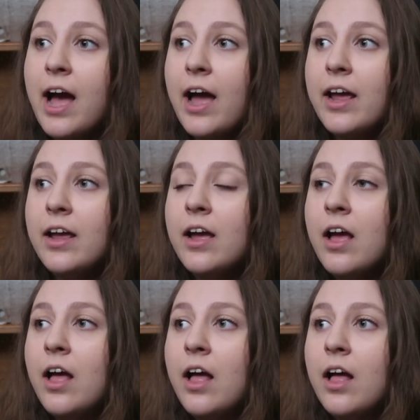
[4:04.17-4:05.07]
I
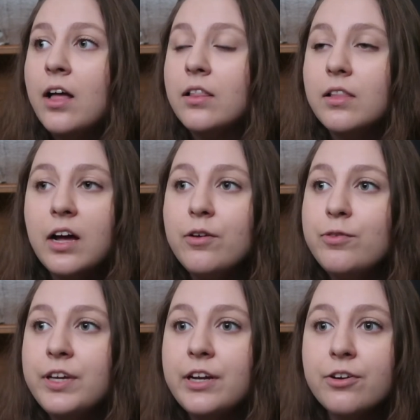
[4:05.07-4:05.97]
love
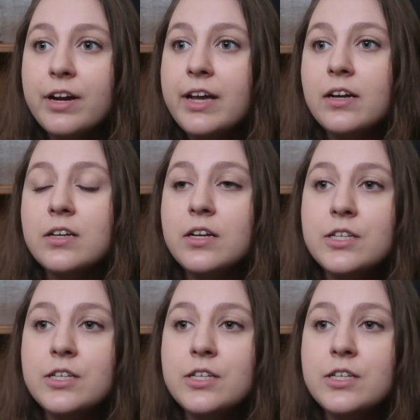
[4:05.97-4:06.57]
hearing